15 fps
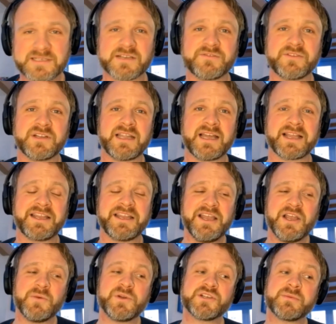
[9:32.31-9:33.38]
I feel like
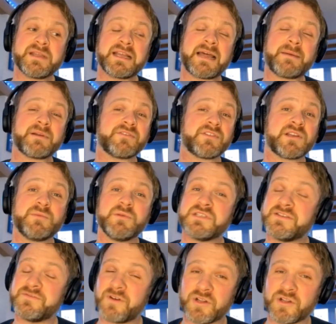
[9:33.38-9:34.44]
we should have been clapping for the
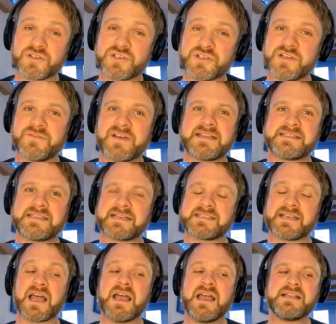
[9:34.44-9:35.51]
community voluntary faith
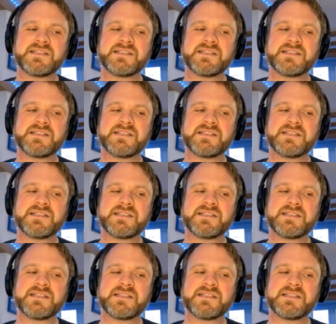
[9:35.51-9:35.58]
sector.